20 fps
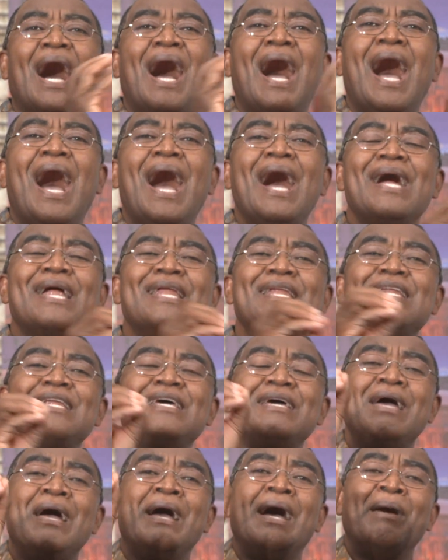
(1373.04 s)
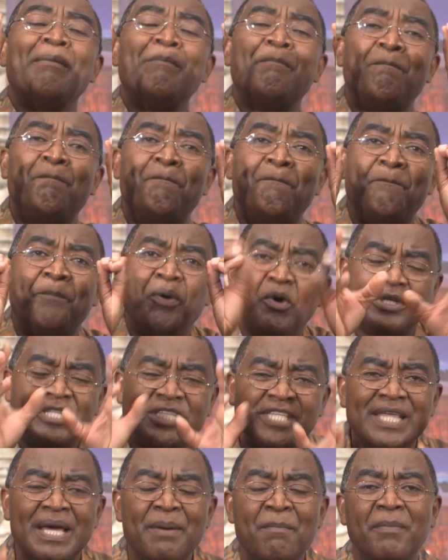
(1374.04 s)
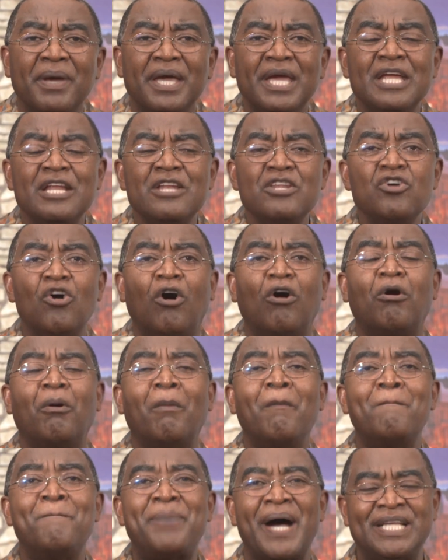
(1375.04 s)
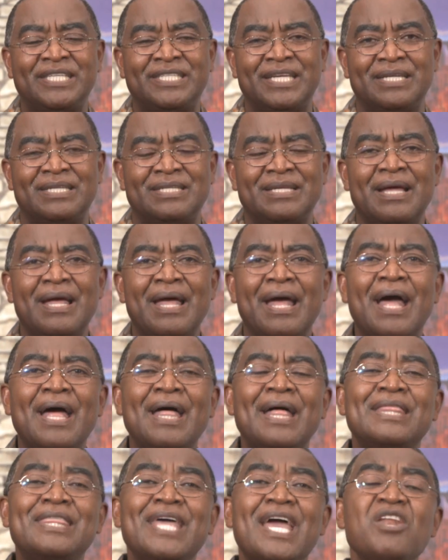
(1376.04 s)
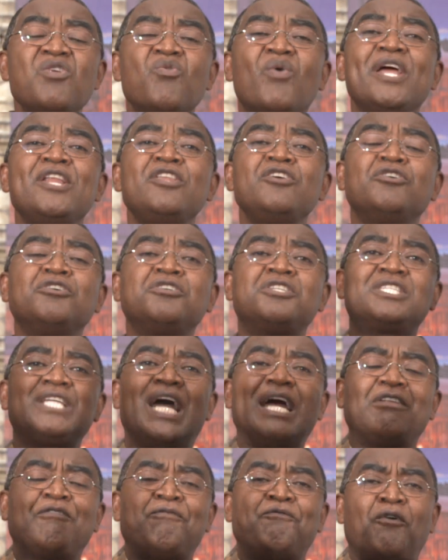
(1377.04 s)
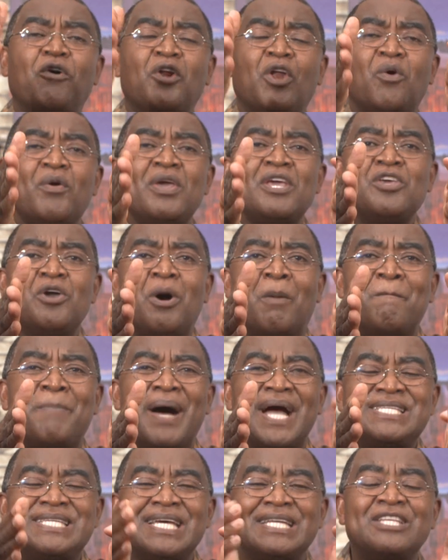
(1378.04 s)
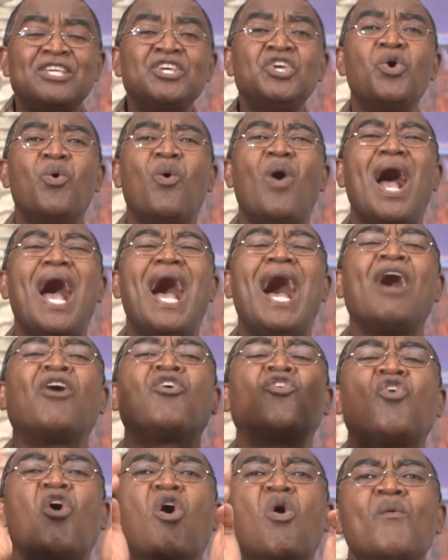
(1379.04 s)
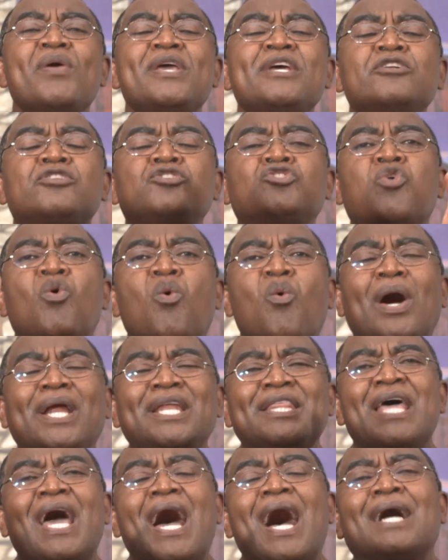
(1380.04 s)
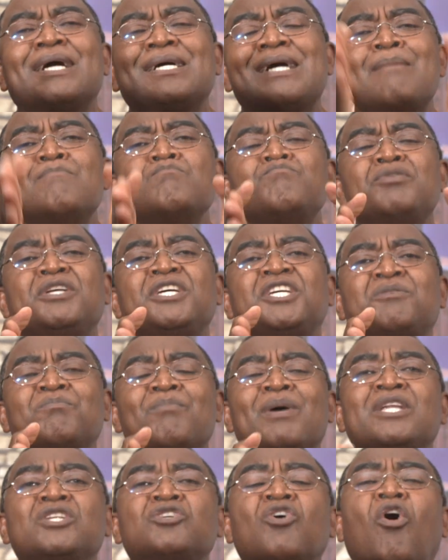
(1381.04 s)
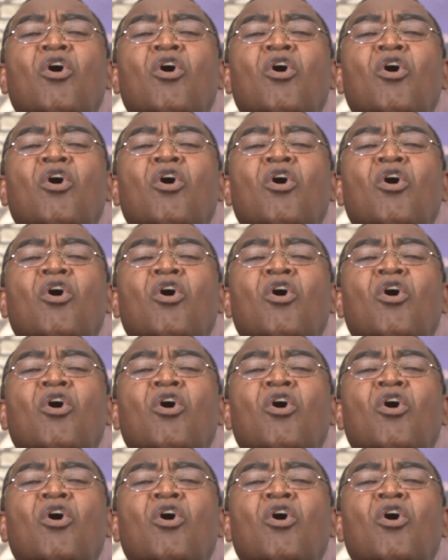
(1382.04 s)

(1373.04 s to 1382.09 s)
and put them in your budget. Then when you start following your budget, you are going toward the accomplishment